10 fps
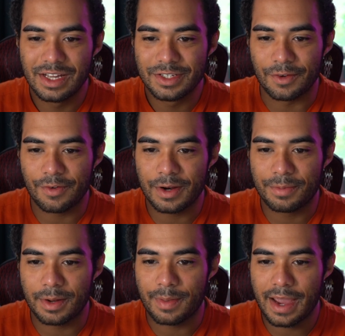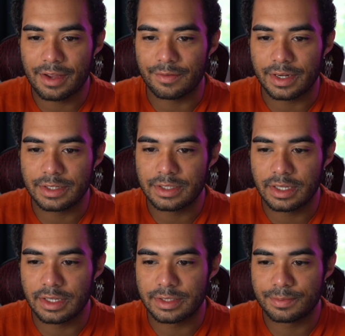So if we were to put it back in range,
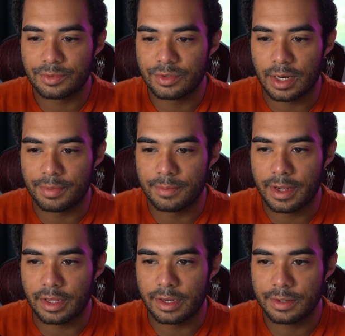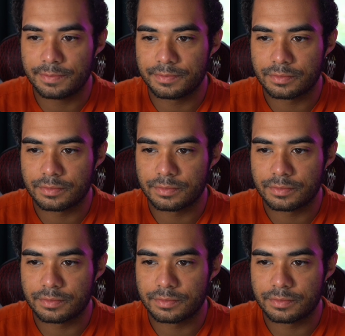let's try to put it back in here.